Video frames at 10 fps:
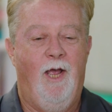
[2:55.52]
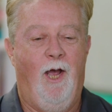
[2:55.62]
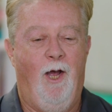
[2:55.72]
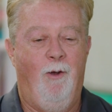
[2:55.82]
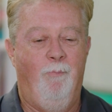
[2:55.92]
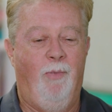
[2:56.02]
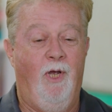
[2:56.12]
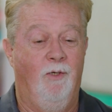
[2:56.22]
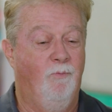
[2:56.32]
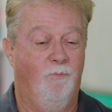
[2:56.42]

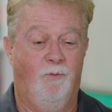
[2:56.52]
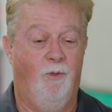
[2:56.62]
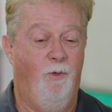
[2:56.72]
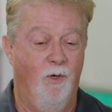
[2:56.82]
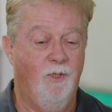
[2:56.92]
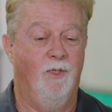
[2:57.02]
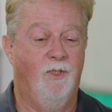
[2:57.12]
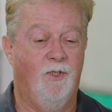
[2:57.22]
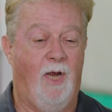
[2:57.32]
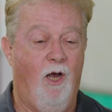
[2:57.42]
But to be honest, it's
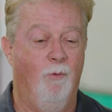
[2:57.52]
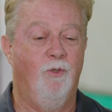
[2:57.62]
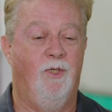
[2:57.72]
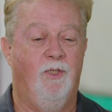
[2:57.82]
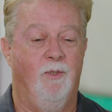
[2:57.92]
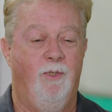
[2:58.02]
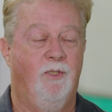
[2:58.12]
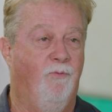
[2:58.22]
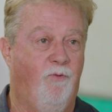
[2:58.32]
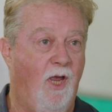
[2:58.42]
a scalable system,
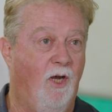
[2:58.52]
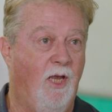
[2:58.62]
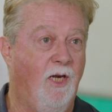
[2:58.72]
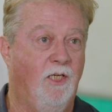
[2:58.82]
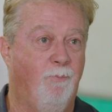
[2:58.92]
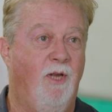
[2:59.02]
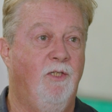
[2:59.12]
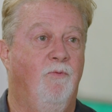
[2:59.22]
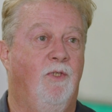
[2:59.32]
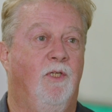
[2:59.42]
it's a fairly
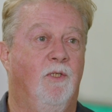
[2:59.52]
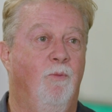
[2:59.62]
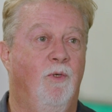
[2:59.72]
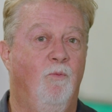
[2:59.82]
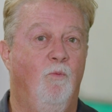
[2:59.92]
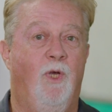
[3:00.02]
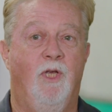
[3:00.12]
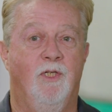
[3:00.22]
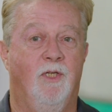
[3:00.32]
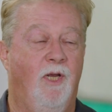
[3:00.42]
inexpensive system, and we
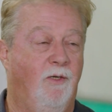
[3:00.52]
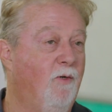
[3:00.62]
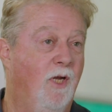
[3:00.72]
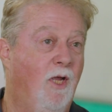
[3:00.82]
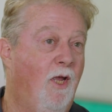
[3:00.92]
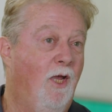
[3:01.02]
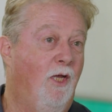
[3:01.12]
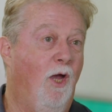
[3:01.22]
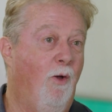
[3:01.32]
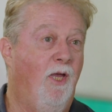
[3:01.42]
can see it
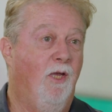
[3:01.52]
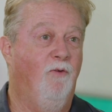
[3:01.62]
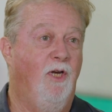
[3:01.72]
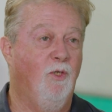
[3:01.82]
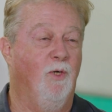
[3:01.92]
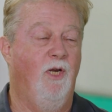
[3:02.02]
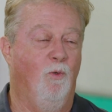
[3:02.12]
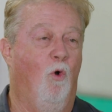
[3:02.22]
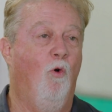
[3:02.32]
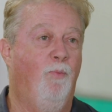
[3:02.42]
going eventually
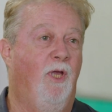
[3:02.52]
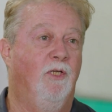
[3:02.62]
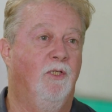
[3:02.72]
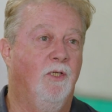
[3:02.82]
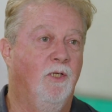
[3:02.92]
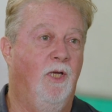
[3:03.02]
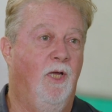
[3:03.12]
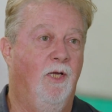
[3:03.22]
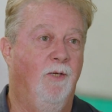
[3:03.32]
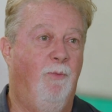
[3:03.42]
into all pits
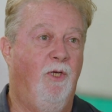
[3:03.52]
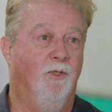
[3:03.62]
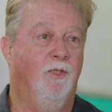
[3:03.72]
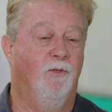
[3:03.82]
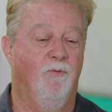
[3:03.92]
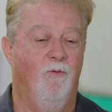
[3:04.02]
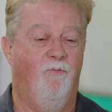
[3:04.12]
because it's an